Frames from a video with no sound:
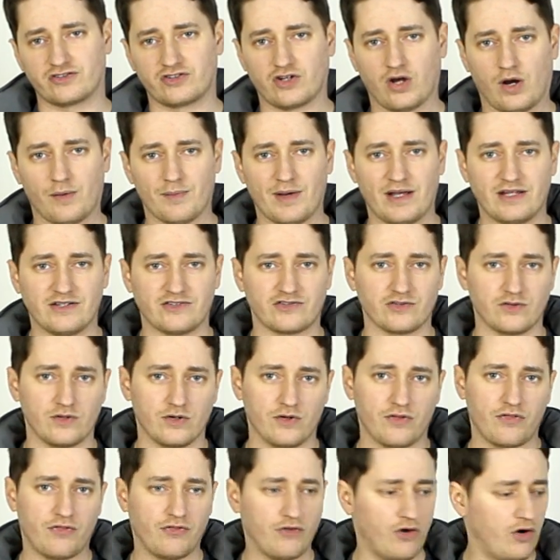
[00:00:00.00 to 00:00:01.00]
comments,
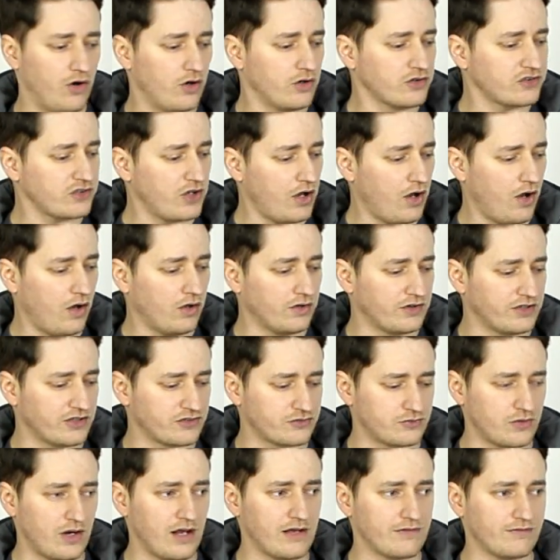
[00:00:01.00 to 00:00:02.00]
or thoughts on
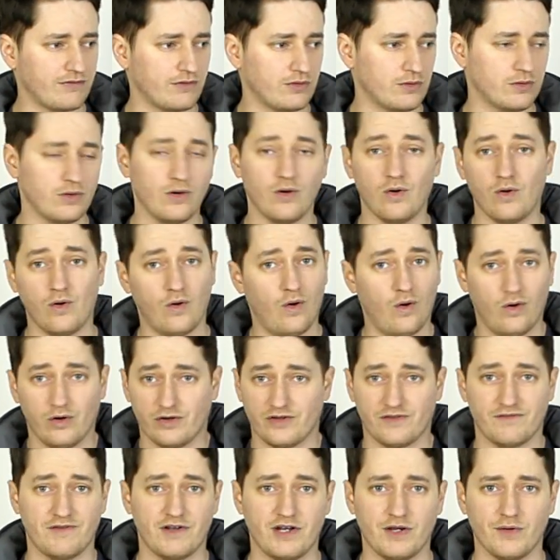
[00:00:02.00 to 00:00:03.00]
this rifle or
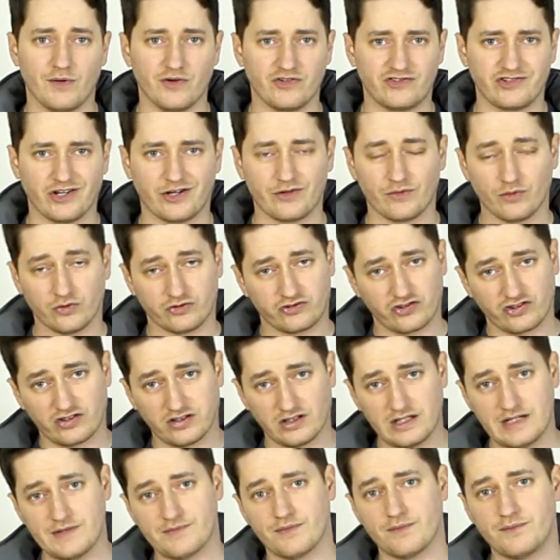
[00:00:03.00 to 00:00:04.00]
the video in general, just
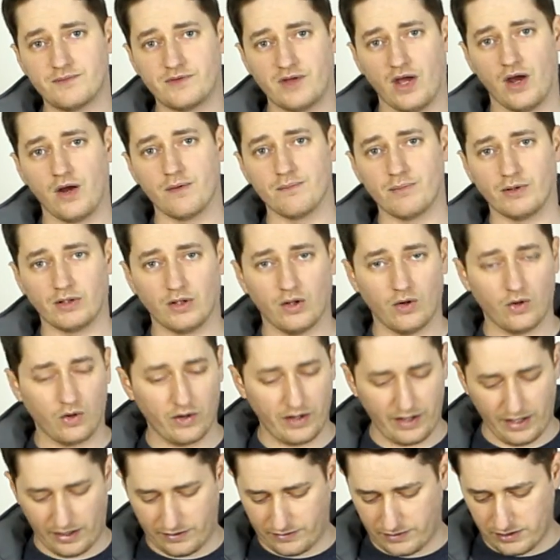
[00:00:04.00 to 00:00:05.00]
leave them down below
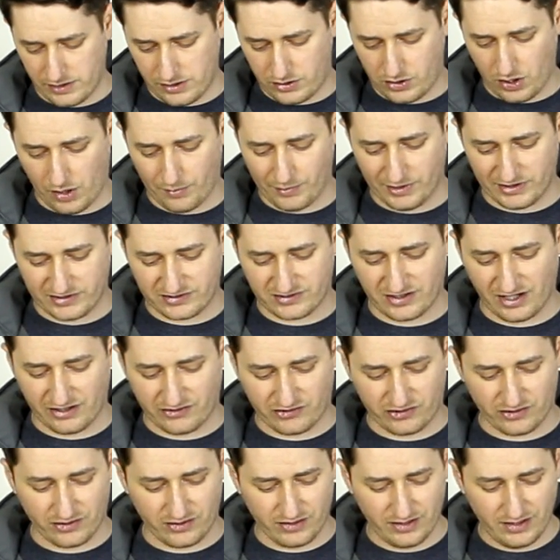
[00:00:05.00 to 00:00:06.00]
in the comments
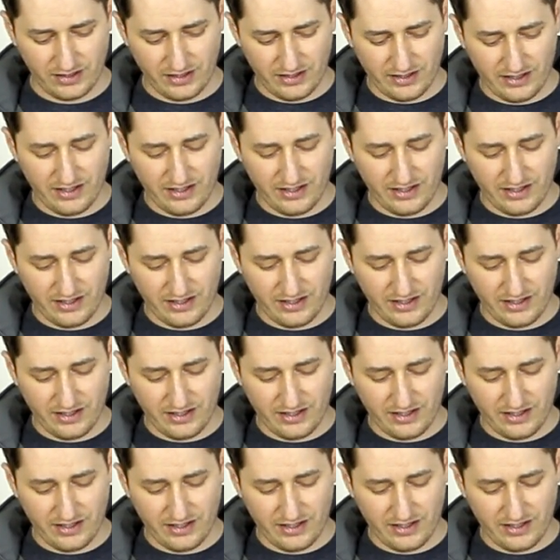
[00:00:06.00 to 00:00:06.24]
section.